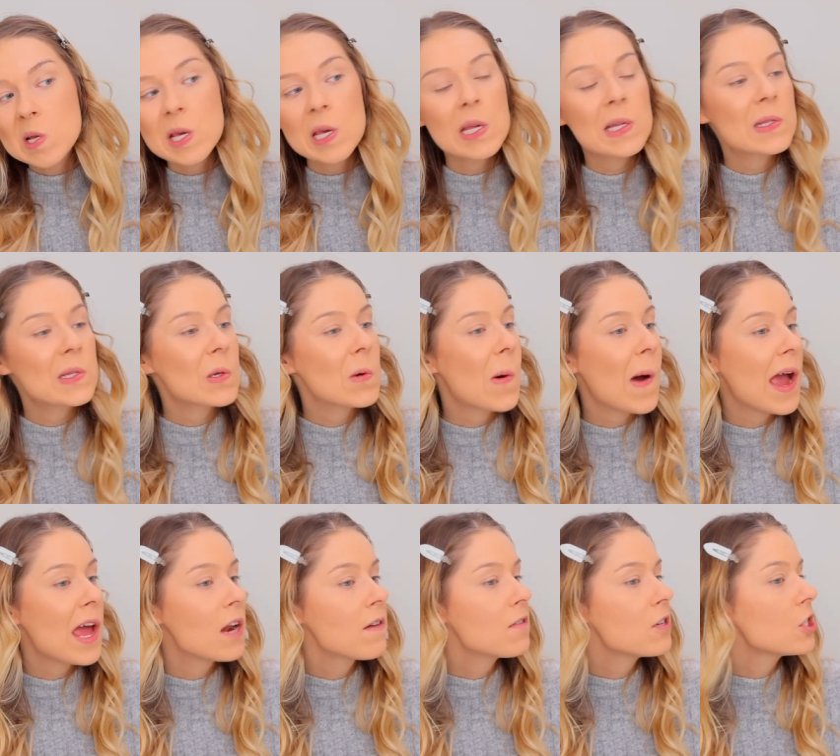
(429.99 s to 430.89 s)
It's
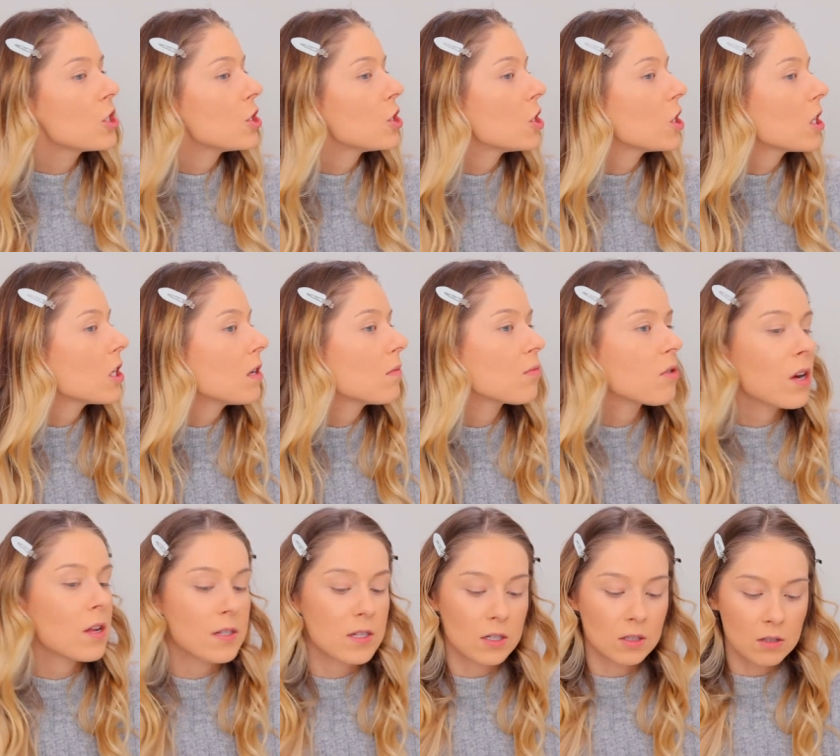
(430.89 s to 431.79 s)
quite of a sheeny
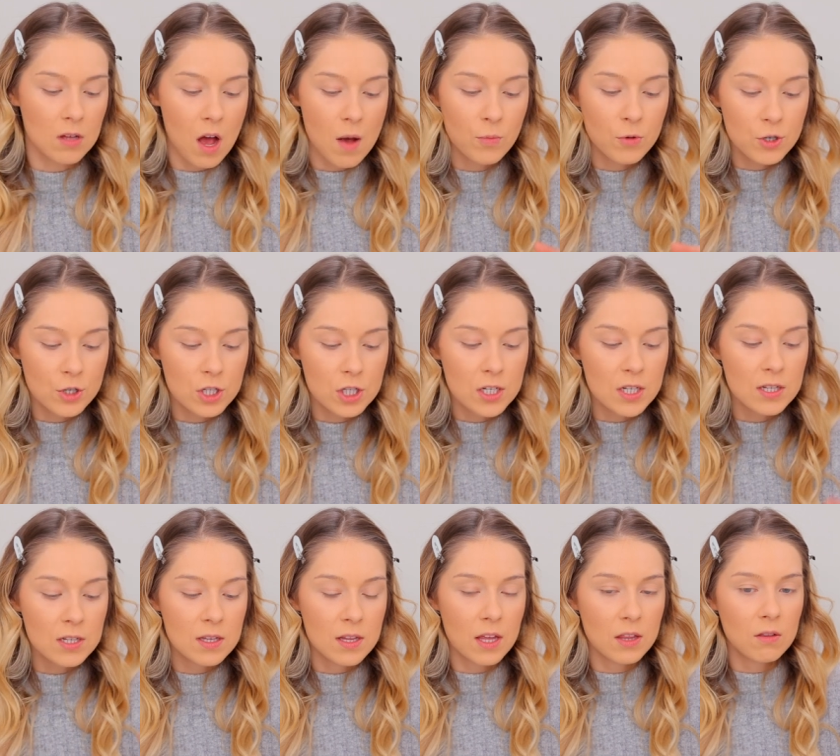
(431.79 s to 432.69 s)
bronzer, a lot more
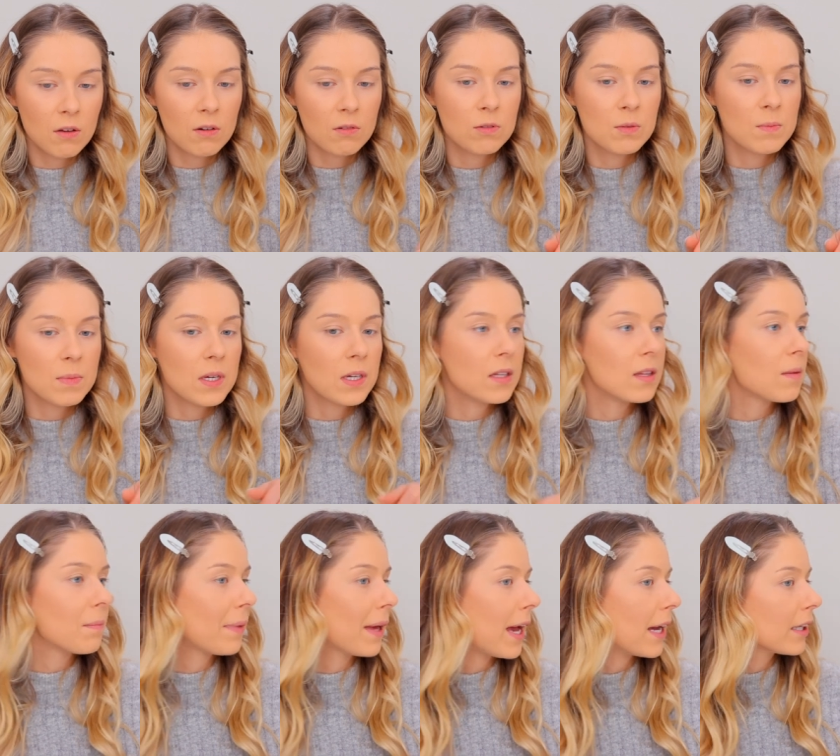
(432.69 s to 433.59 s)
sheeny than I thought it would be in
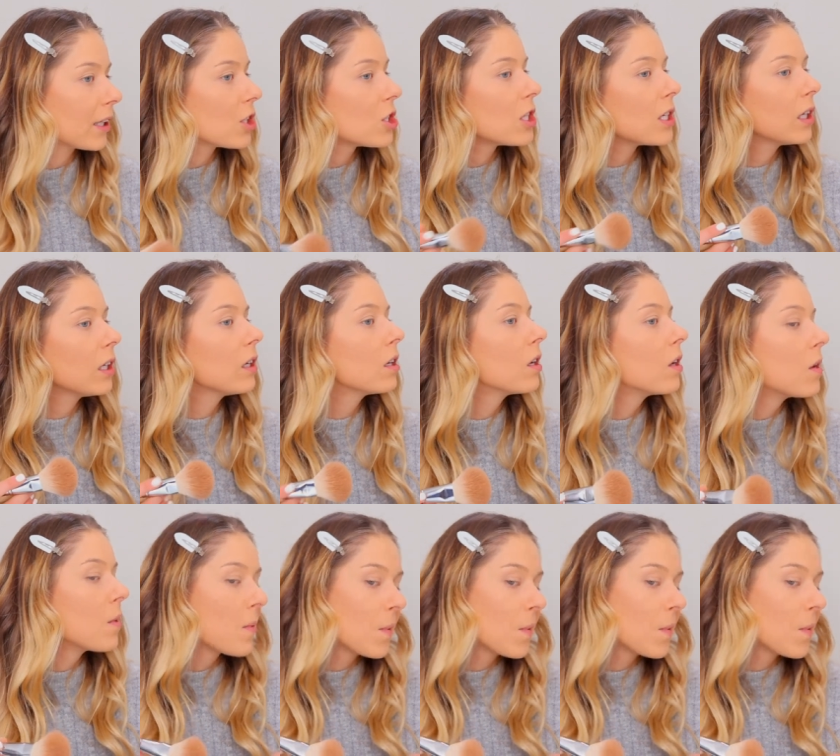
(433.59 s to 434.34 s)
the packaging.